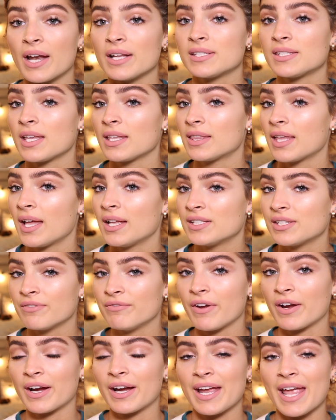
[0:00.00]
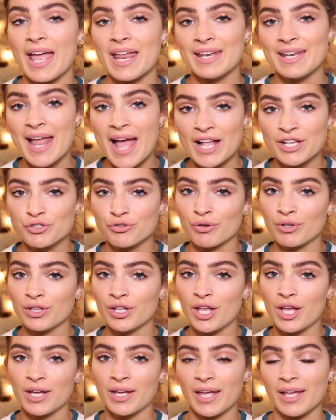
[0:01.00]
I just think that it's a very natural
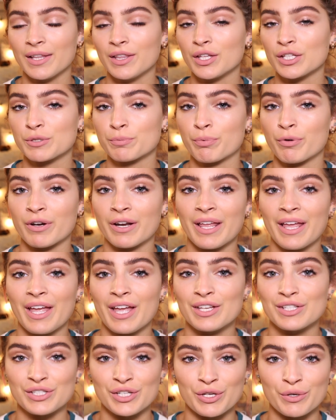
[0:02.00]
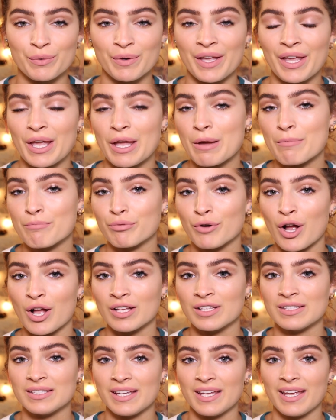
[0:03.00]
look. It looks pretty dewy,
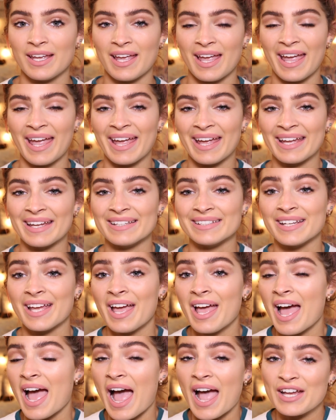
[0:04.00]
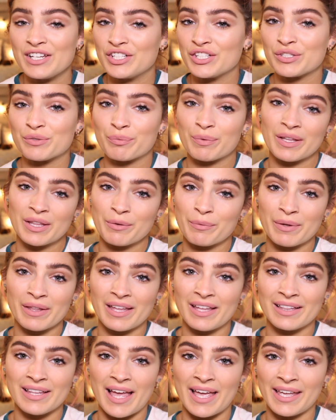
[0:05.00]
bronzy, and I just really,
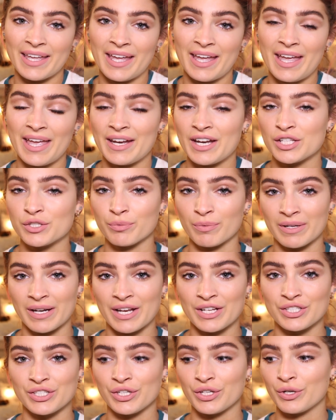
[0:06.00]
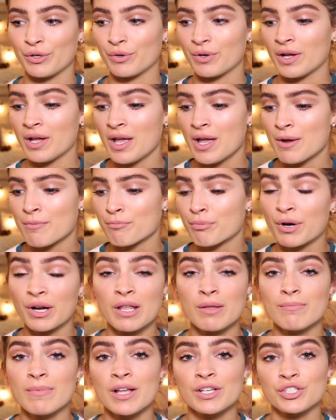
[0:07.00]
really like it, and it's what I do
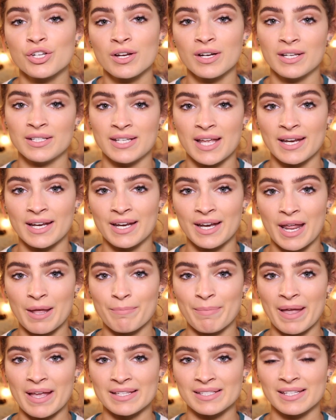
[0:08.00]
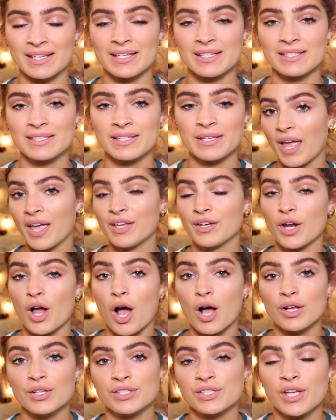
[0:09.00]
pretty much on a day-to-day basis. And
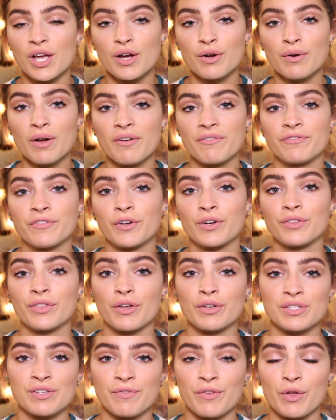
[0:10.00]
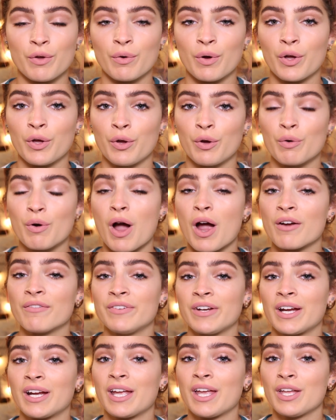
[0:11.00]
also, for those of you who are
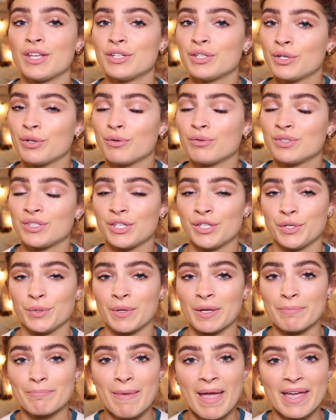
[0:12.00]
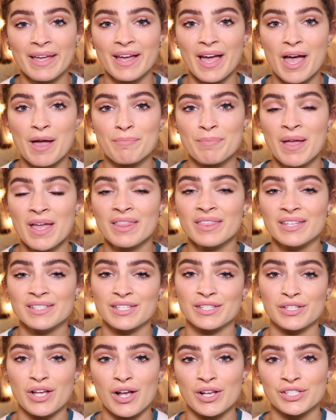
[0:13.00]
very new to doing makeup,
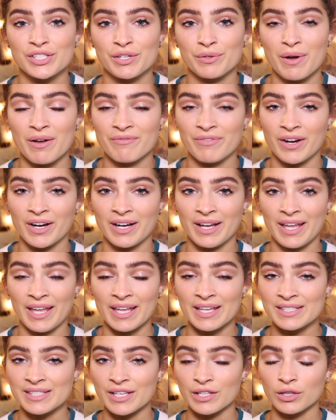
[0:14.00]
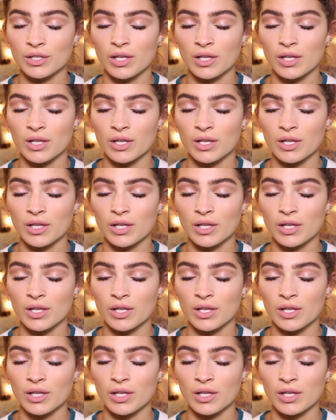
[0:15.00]
this is also a very easy